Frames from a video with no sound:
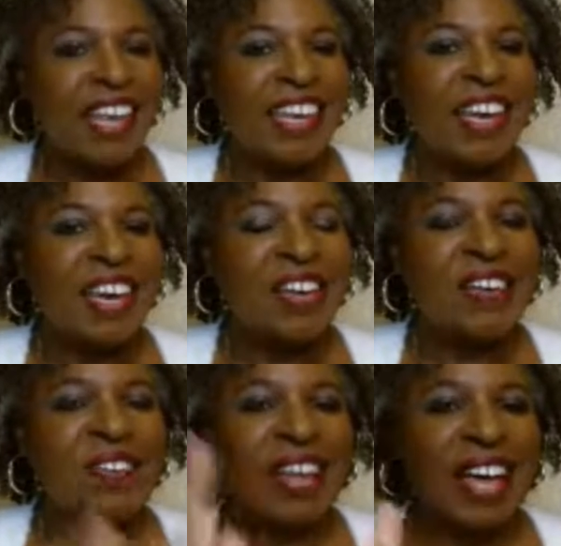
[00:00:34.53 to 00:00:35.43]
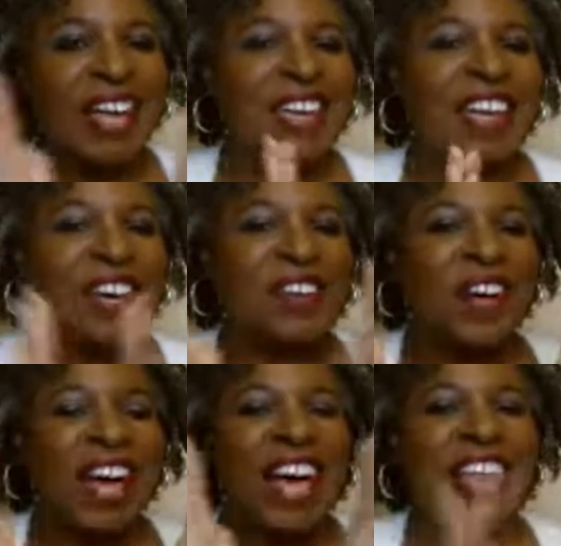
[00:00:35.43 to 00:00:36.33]
Hello,
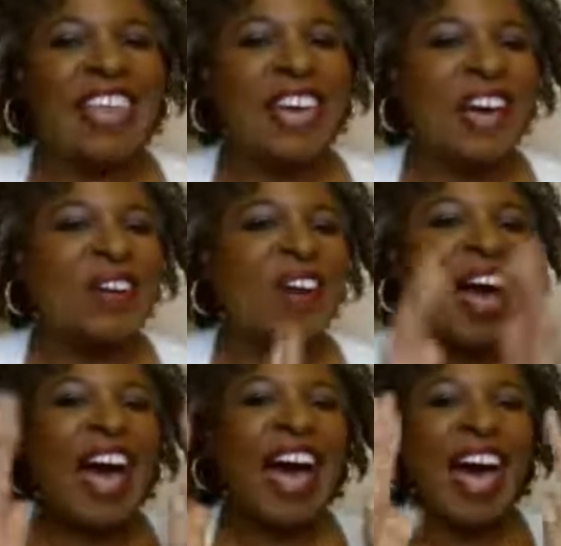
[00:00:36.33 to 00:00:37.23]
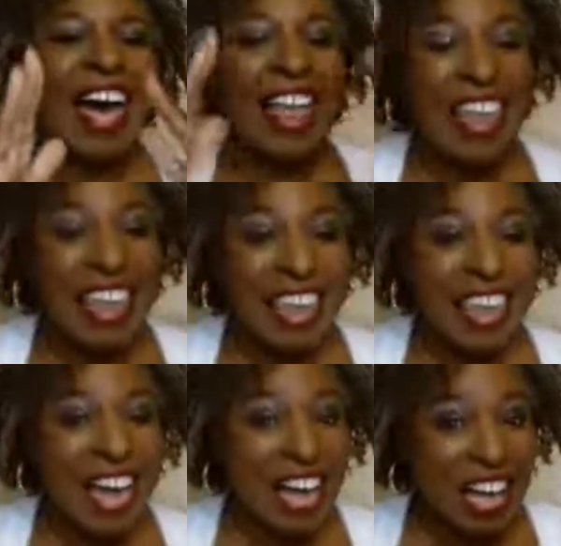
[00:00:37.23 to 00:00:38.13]
hello, hello,
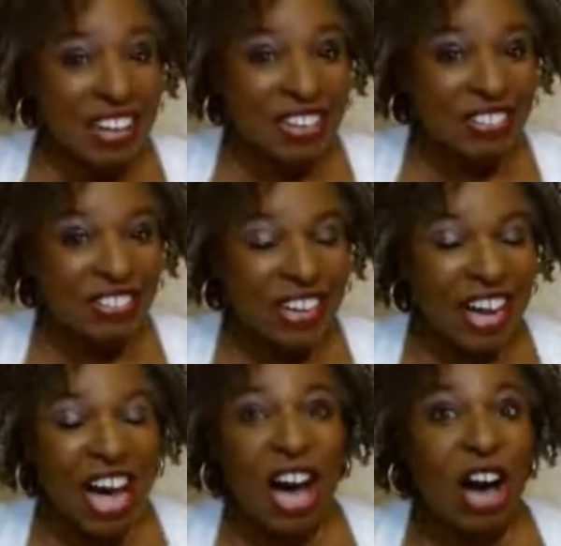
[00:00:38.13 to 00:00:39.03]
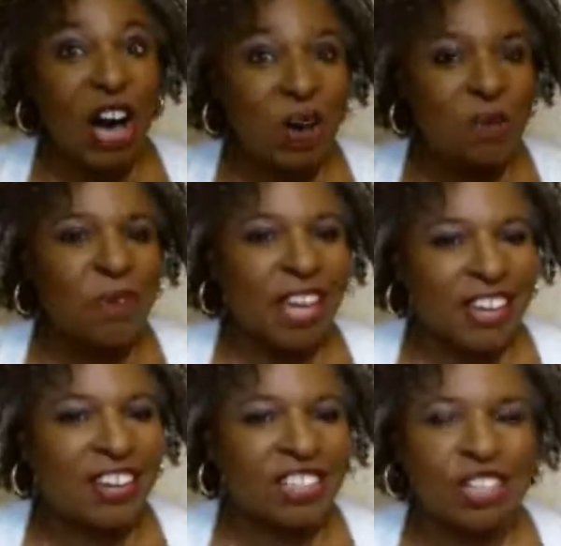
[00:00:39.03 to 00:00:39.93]
hello. Oh
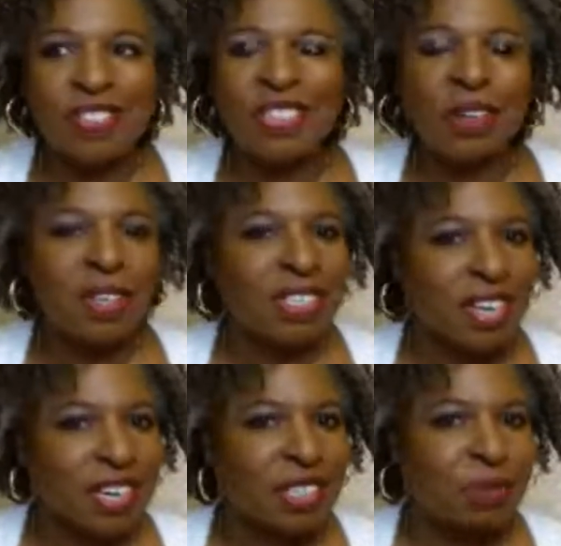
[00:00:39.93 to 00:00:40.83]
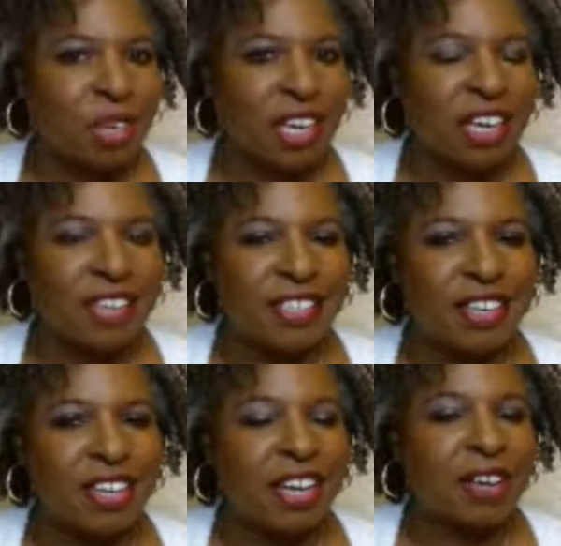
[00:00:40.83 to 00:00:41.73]
my gosh, I'm so excited to be here.
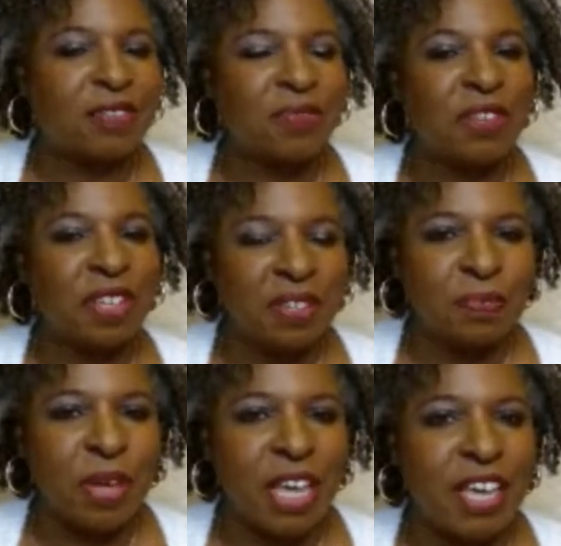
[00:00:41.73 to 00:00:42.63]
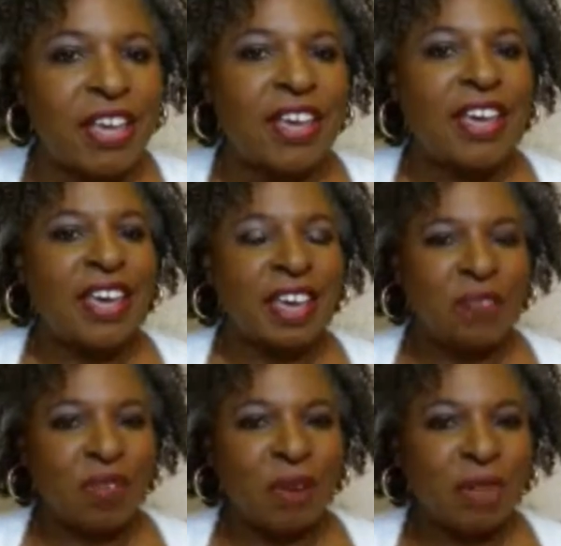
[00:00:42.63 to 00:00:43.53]
So you'll have to forgive me
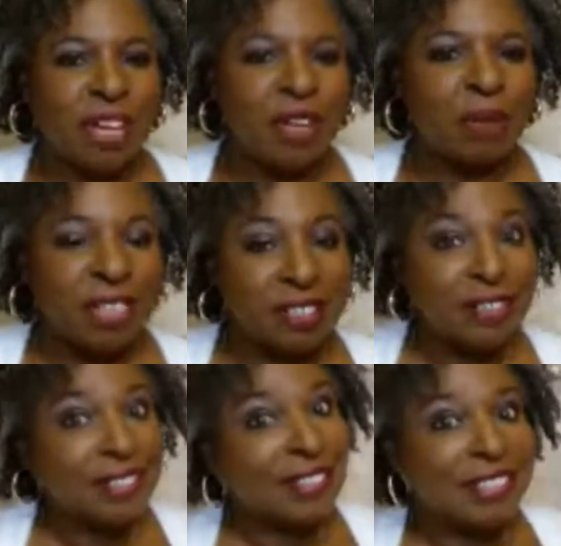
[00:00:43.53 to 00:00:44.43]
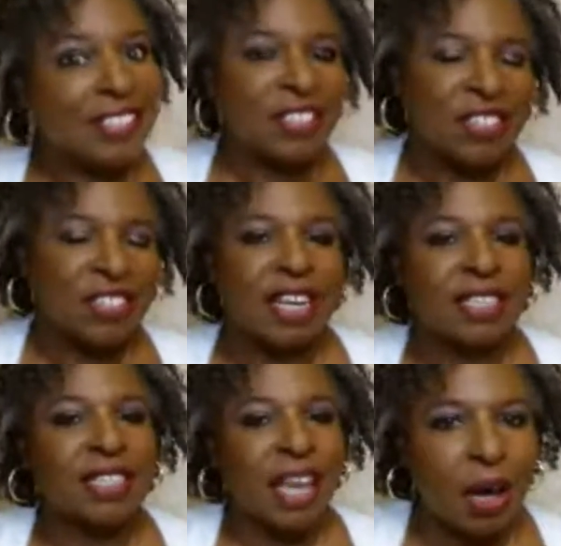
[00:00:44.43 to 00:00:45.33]
if I'm a little bit woo, because
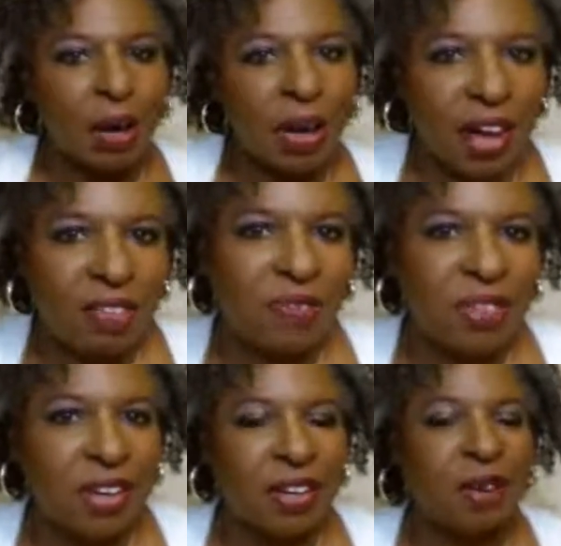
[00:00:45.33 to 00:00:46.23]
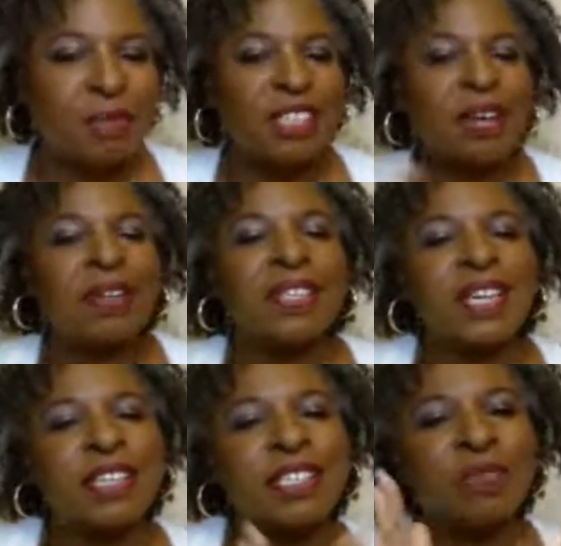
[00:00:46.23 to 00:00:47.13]
that's how I feel. I'm so
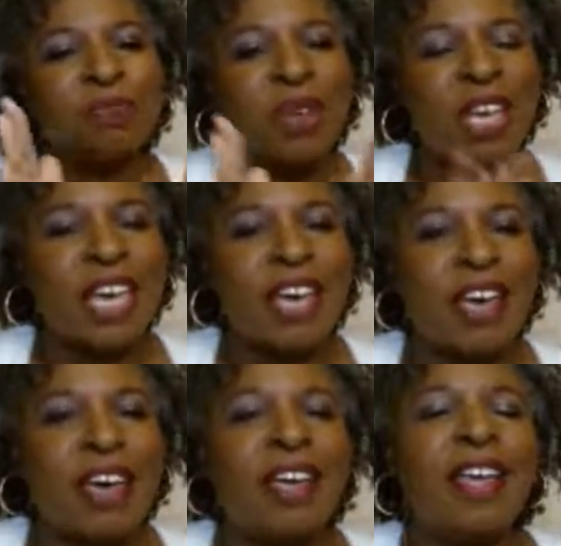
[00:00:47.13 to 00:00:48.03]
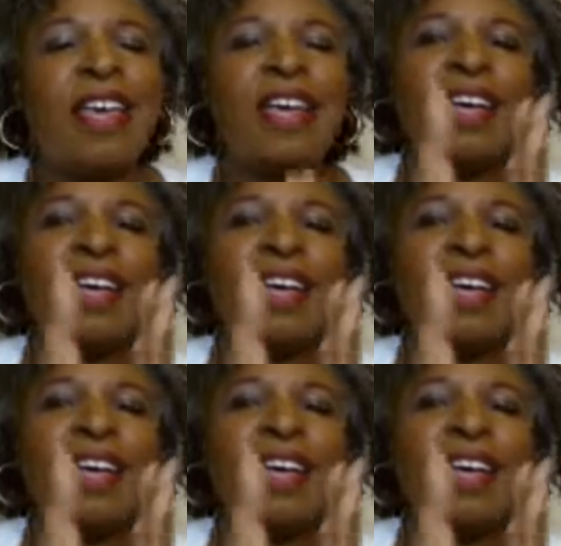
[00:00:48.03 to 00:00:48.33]
excited to be here.